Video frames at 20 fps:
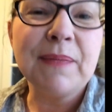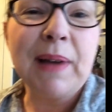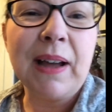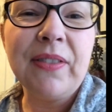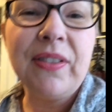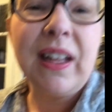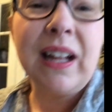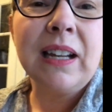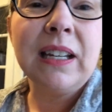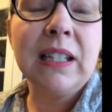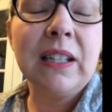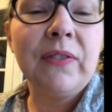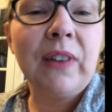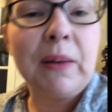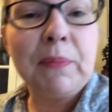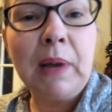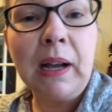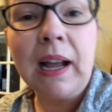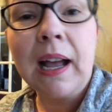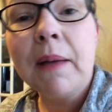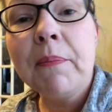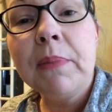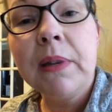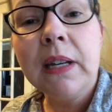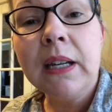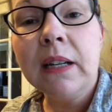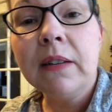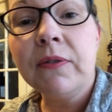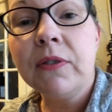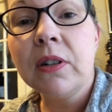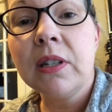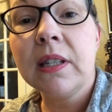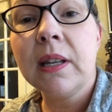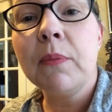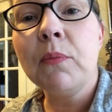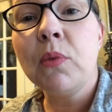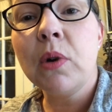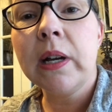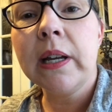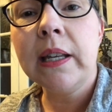about that is if I'm accompanying for
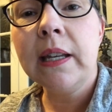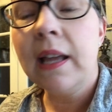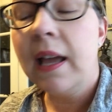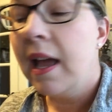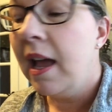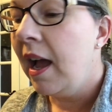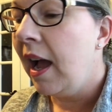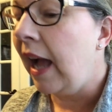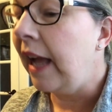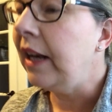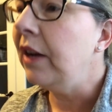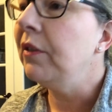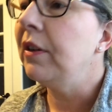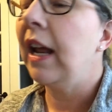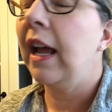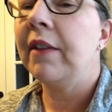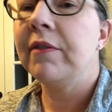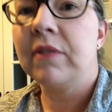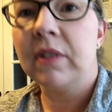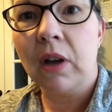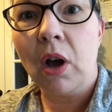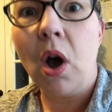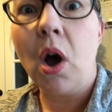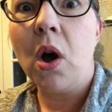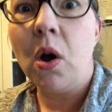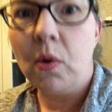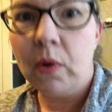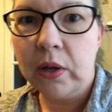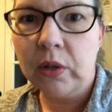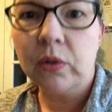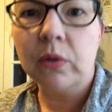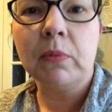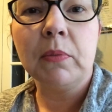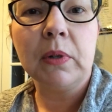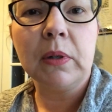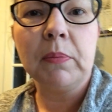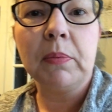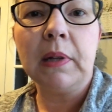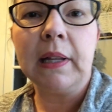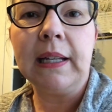someone, I don't have to always remember
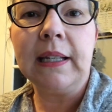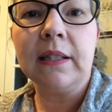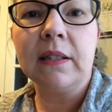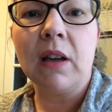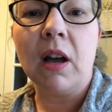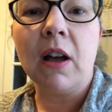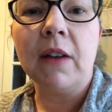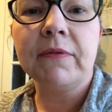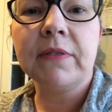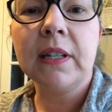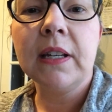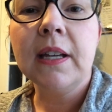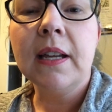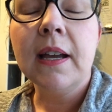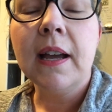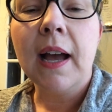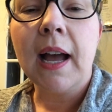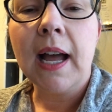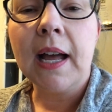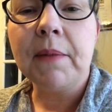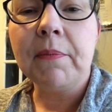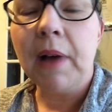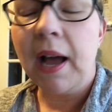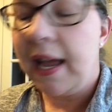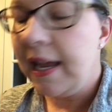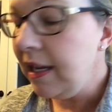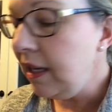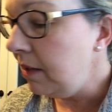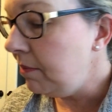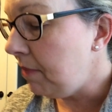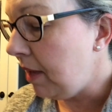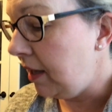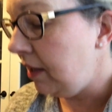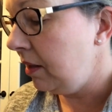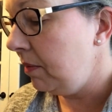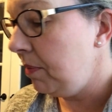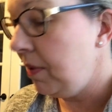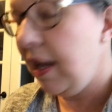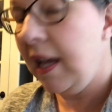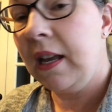to play soft. I can make
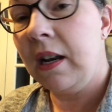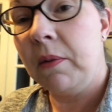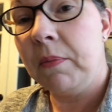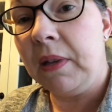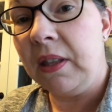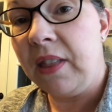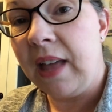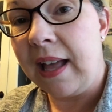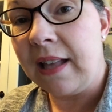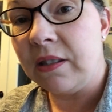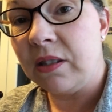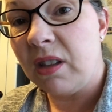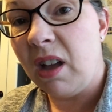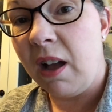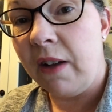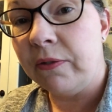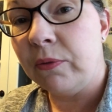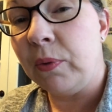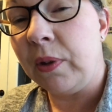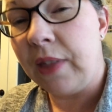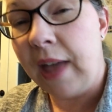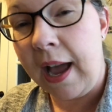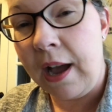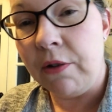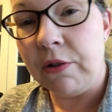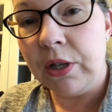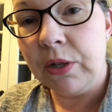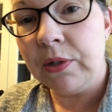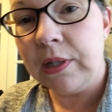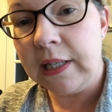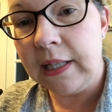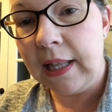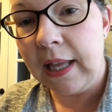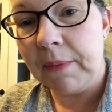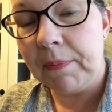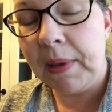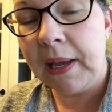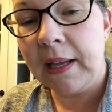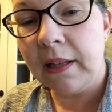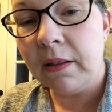the piano be that soft without using
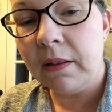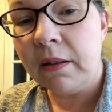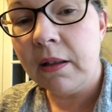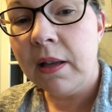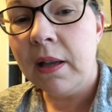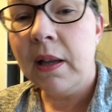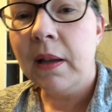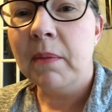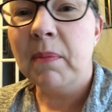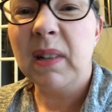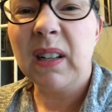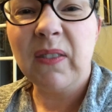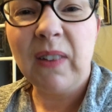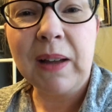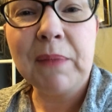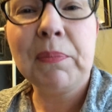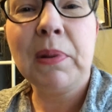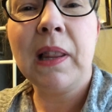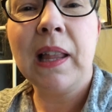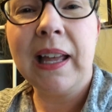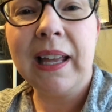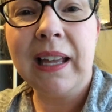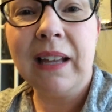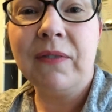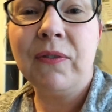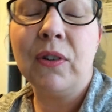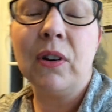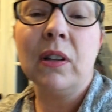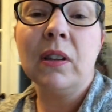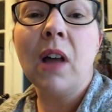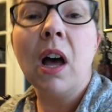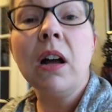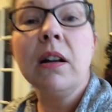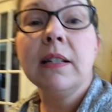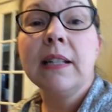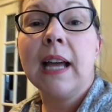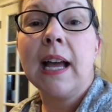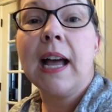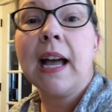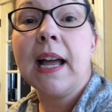that pedal, but if I'm playing for a long
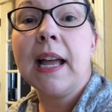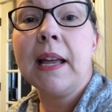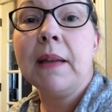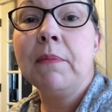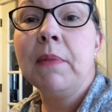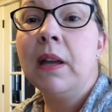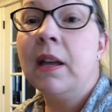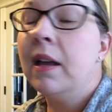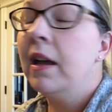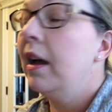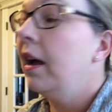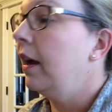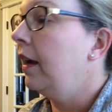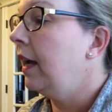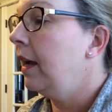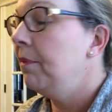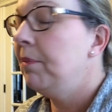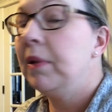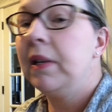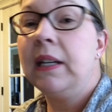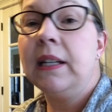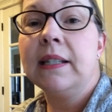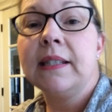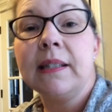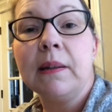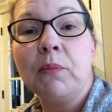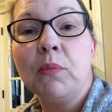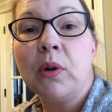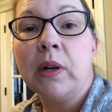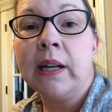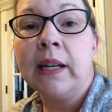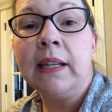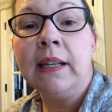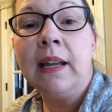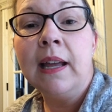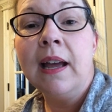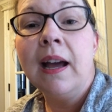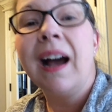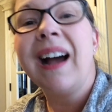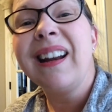time, accompanying someone,
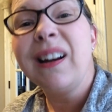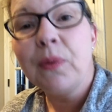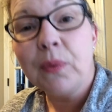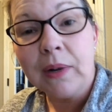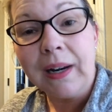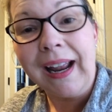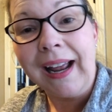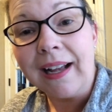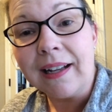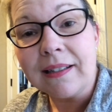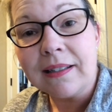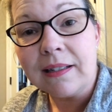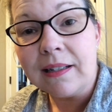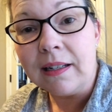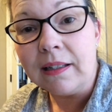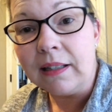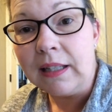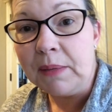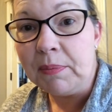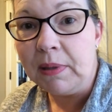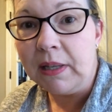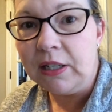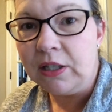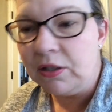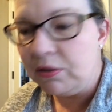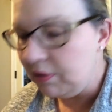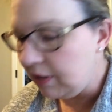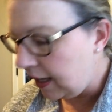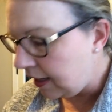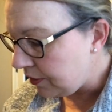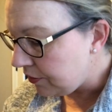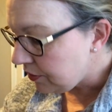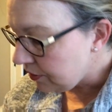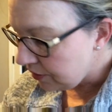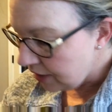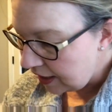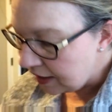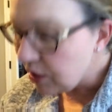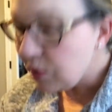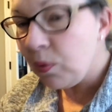I don't want to accidentally play too loud. So
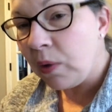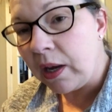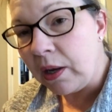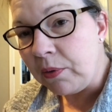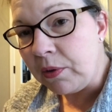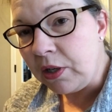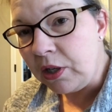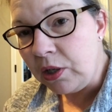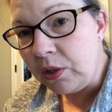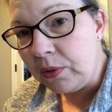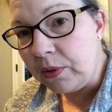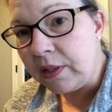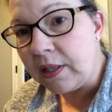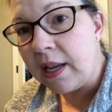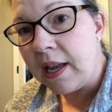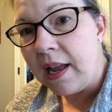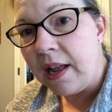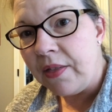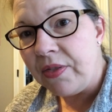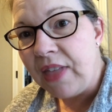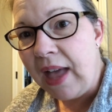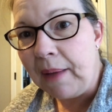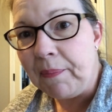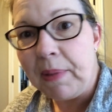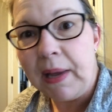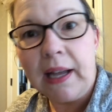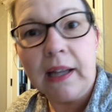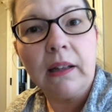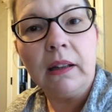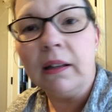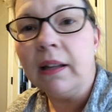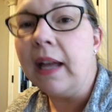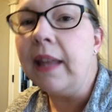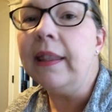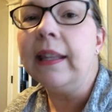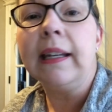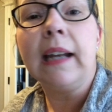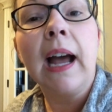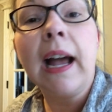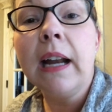that's why I would use that pedal, and
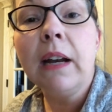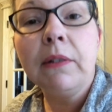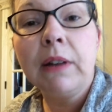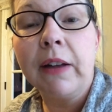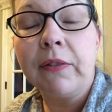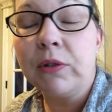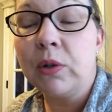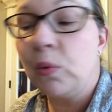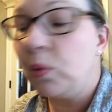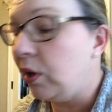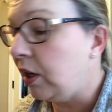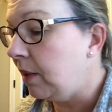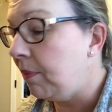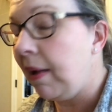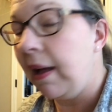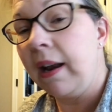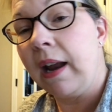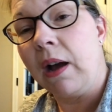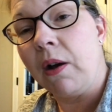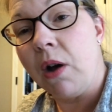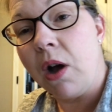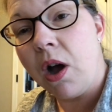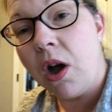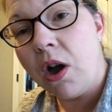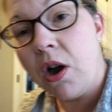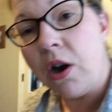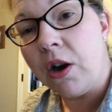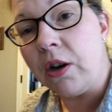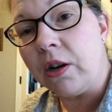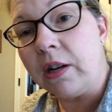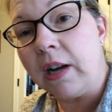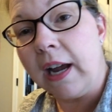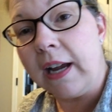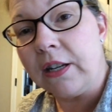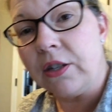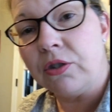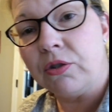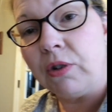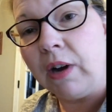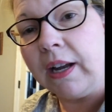then I don't have to worry about how hard I
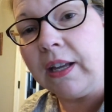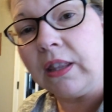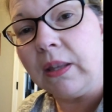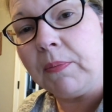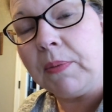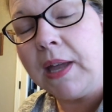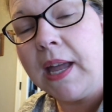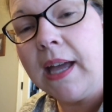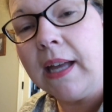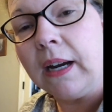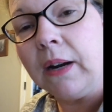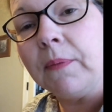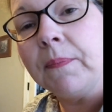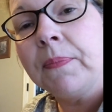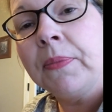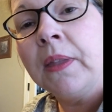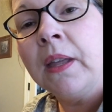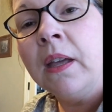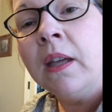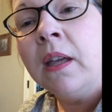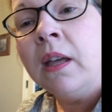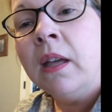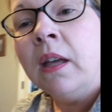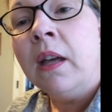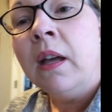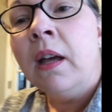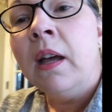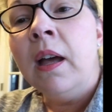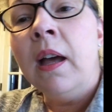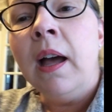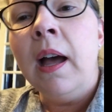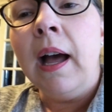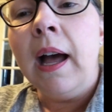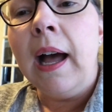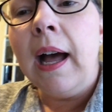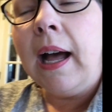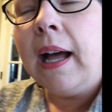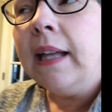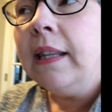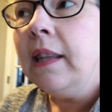strike the piano.
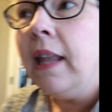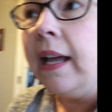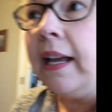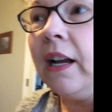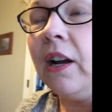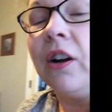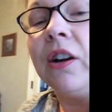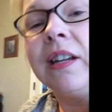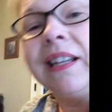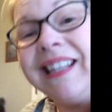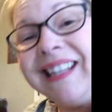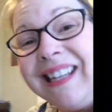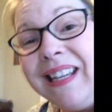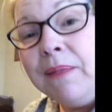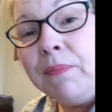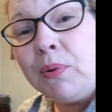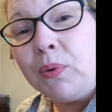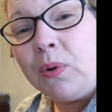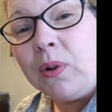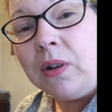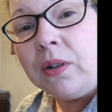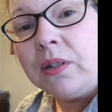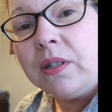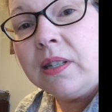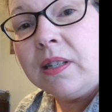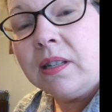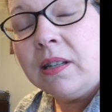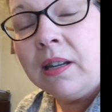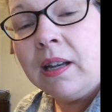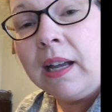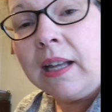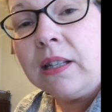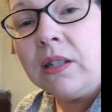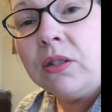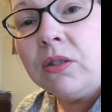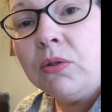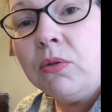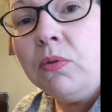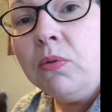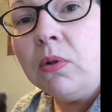Unlike our keyboards at
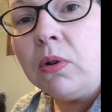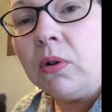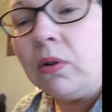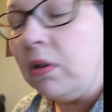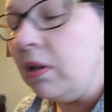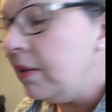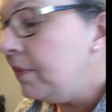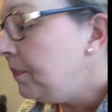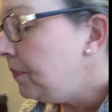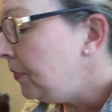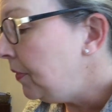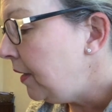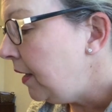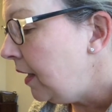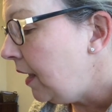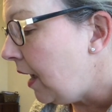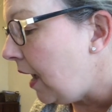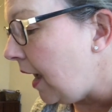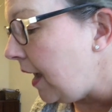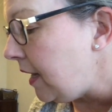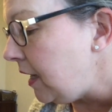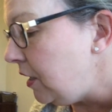school, I